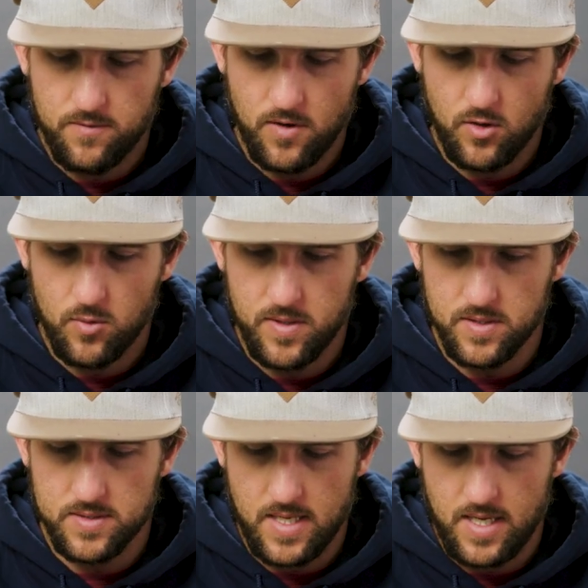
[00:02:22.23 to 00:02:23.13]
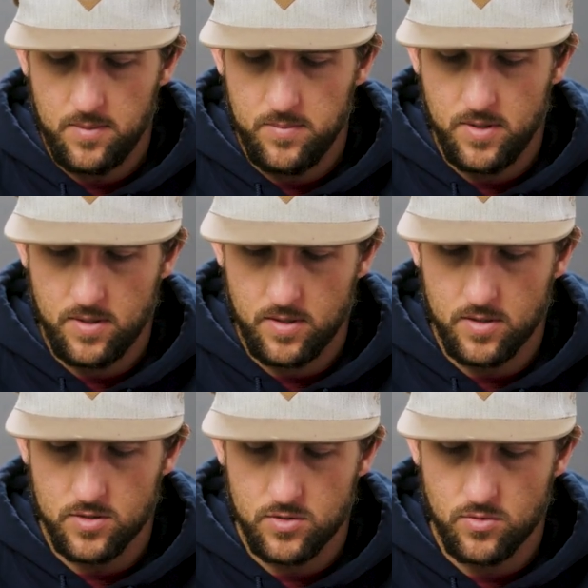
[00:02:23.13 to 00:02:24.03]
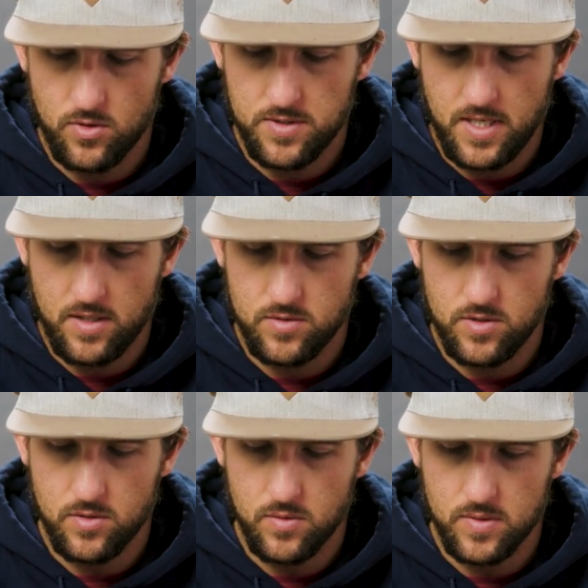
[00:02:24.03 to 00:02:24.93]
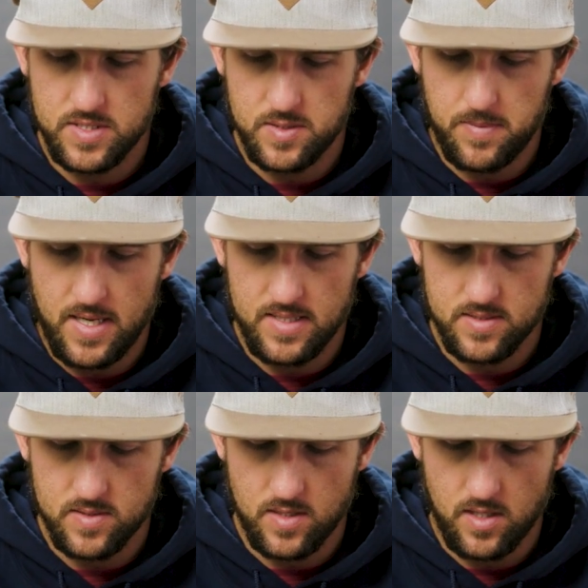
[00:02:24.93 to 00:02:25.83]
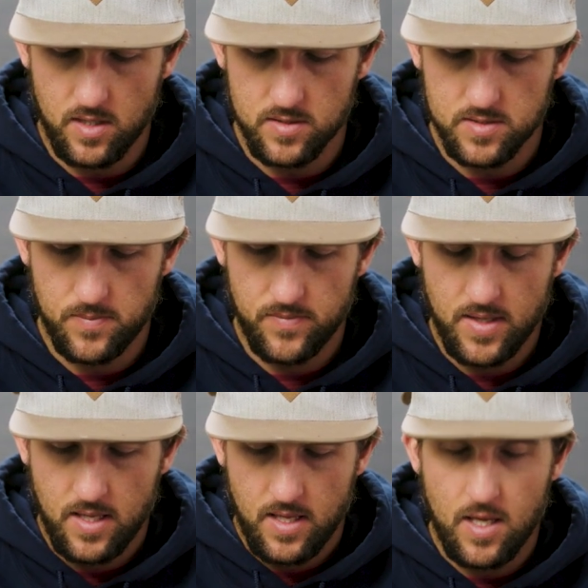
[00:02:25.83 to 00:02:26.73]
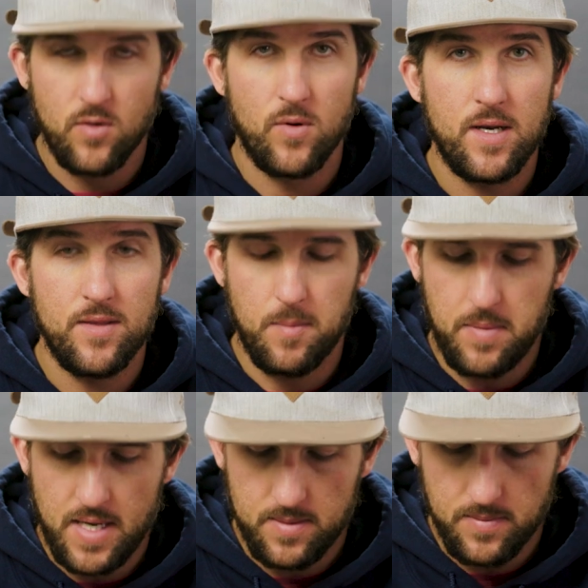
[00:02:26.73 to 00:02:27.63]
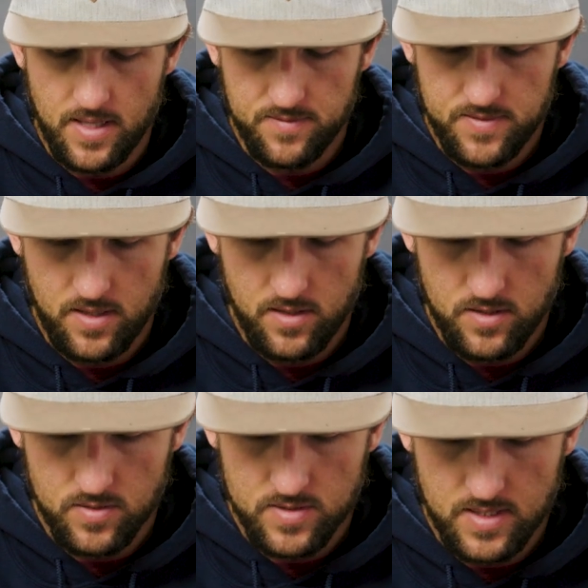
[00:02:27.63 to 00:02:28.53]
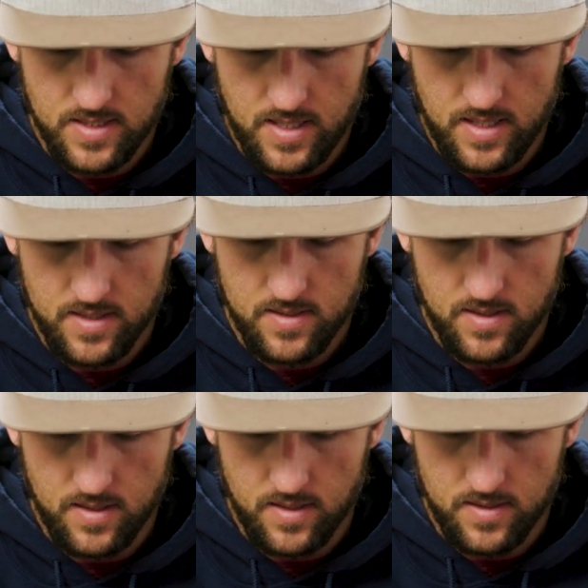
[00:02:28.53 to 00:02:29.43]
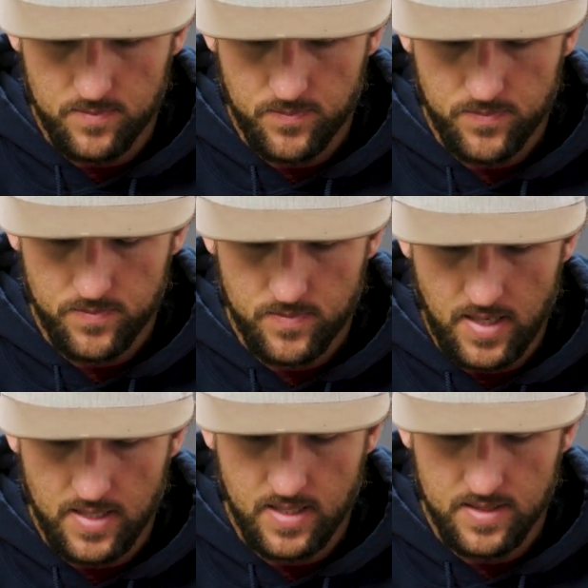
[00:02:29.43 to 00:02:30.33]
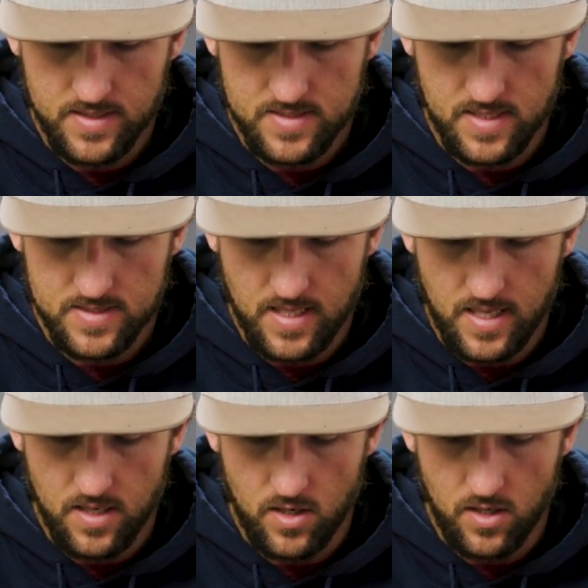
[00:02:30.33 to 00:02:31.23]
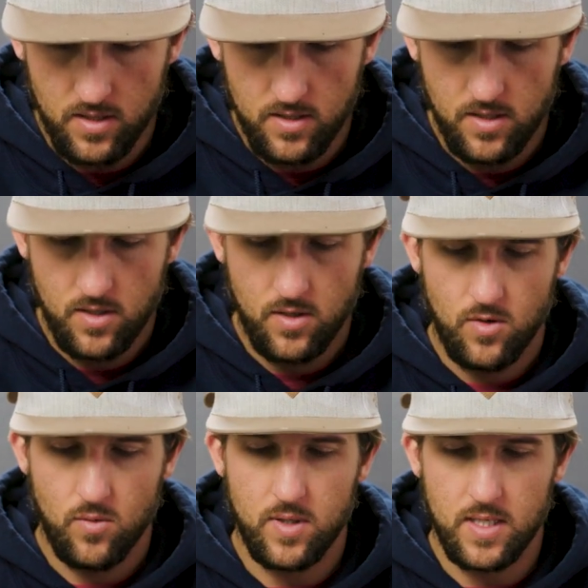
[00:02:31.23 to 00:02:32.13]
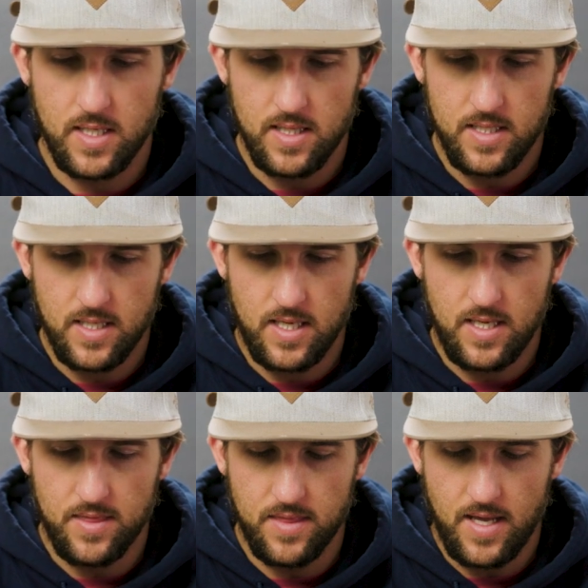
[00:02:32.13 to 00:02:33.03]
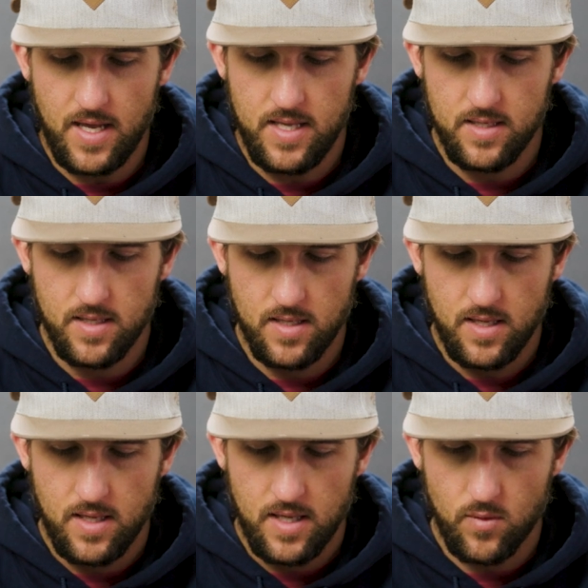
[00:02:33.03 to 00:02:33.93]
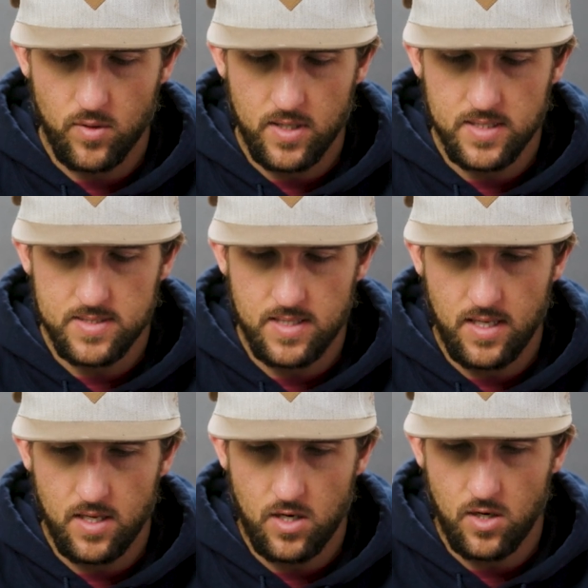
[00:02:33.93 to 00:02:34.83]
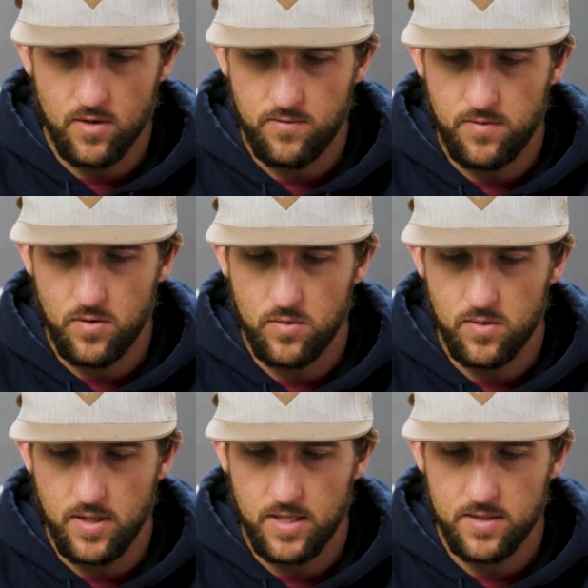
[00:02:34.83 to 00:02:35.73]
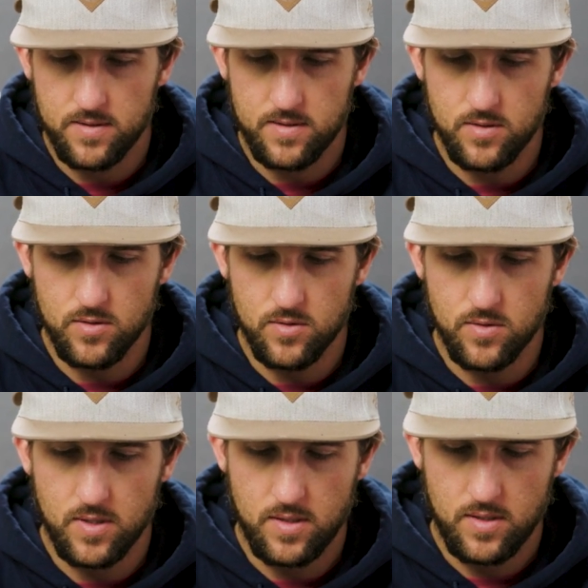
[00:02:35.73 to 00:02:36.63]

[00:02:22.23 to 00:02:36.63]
the PhotoPills app, gonna scroll down to spot stars. And right on the bottom left here, you see that uh, icon that says AR. We're gonna click on that and we're gonna set our focal length to